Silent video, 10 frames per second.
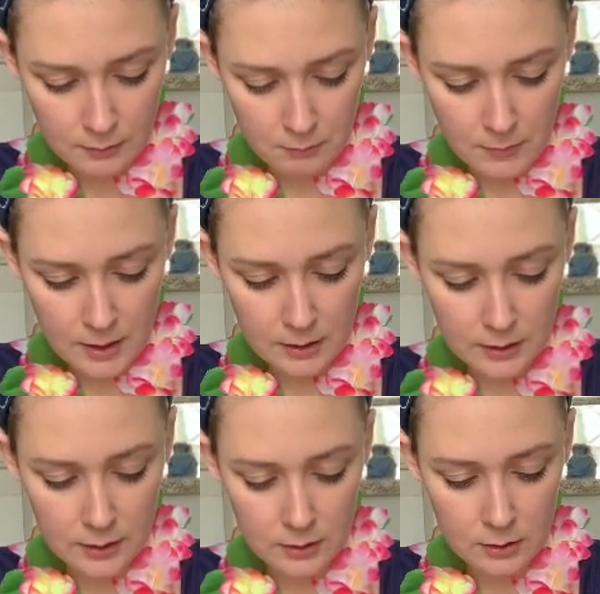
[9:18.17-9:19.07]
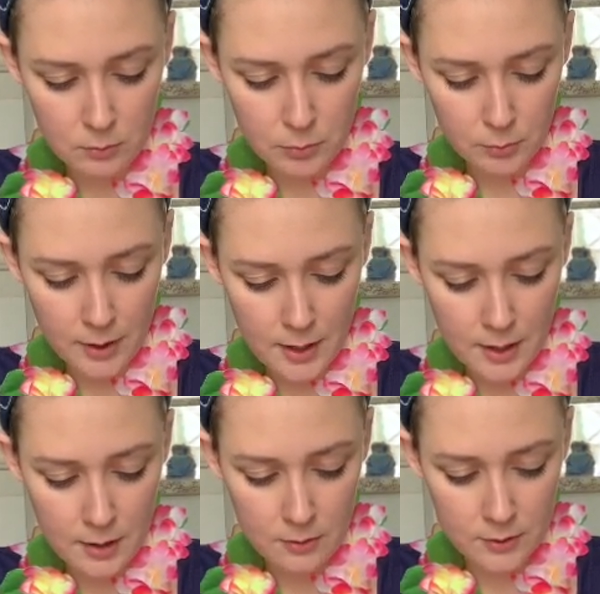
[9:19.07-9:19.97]
Make a little loop
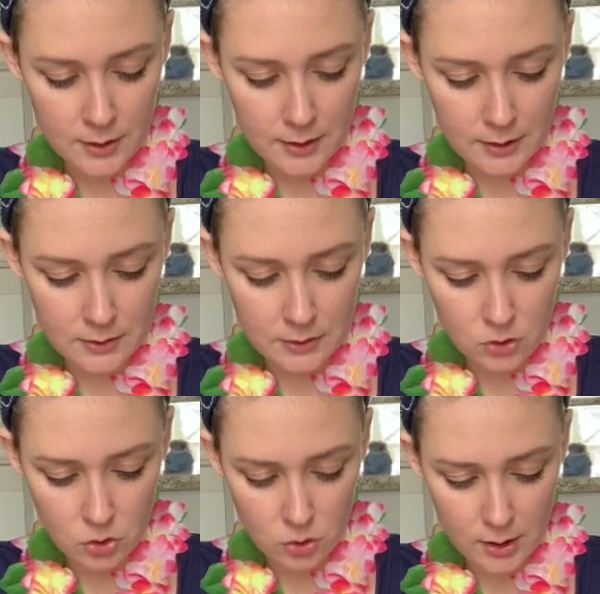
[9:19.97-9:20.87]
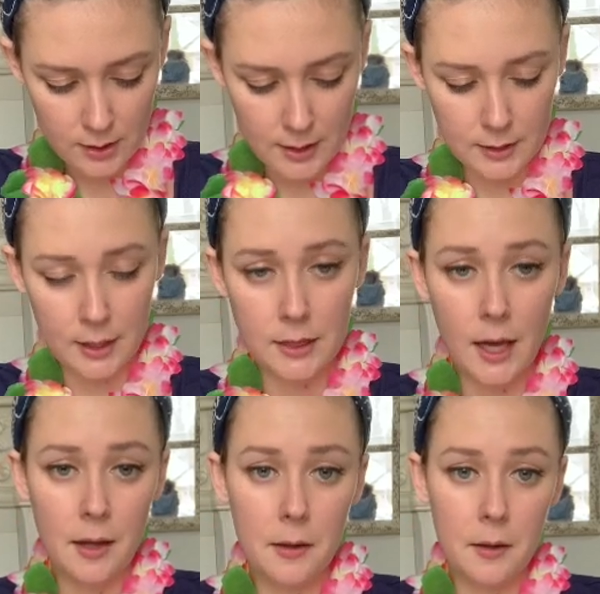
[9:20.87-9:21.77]
around and it's a straight line like
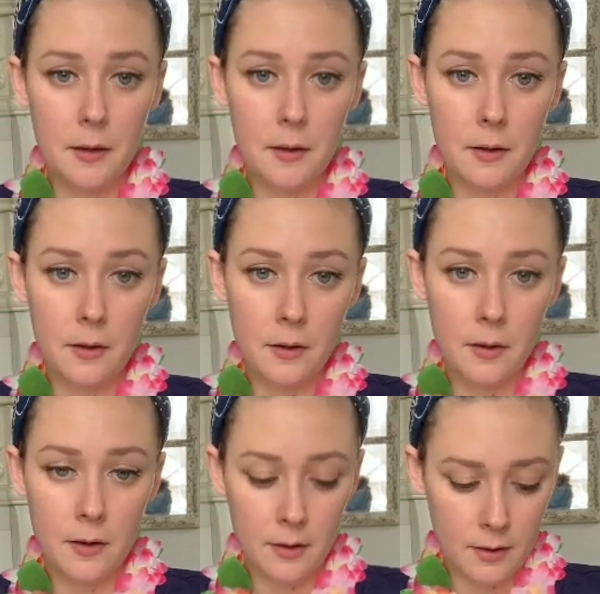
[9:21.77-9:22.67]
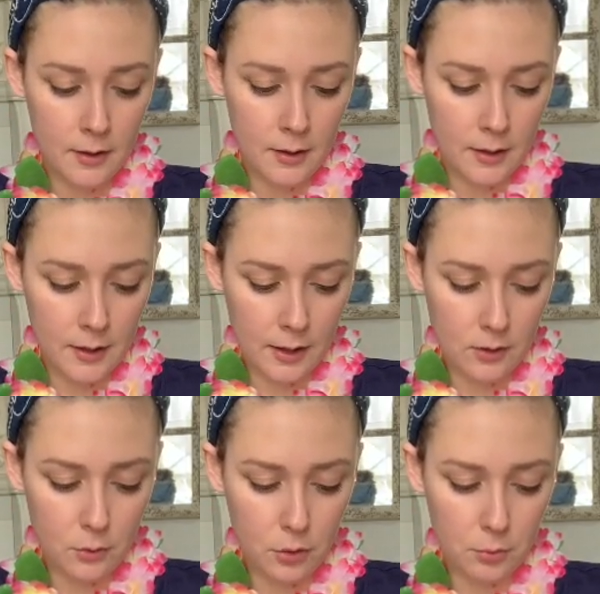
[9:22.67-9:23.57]
that. And I
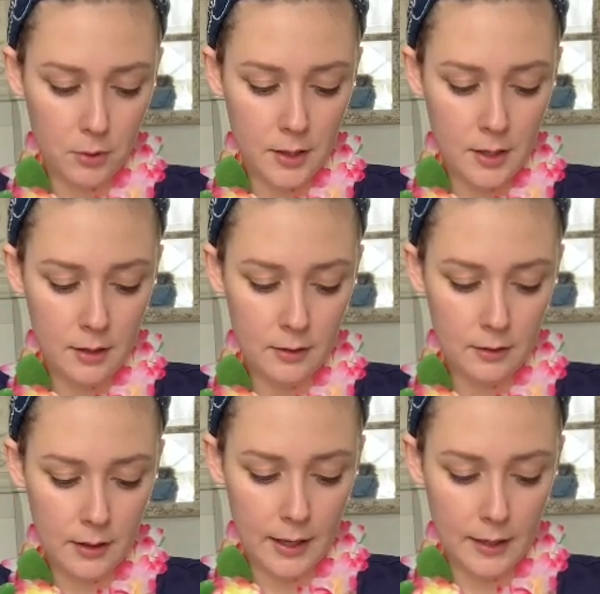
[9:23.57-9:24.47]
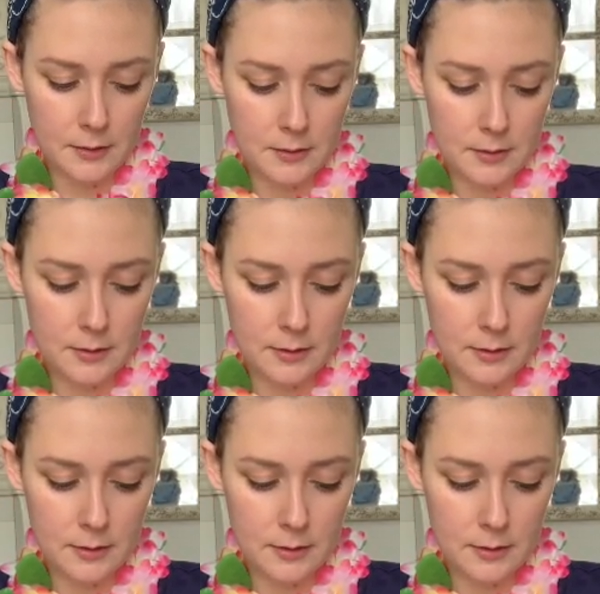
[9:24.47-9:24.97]
do 3 lines.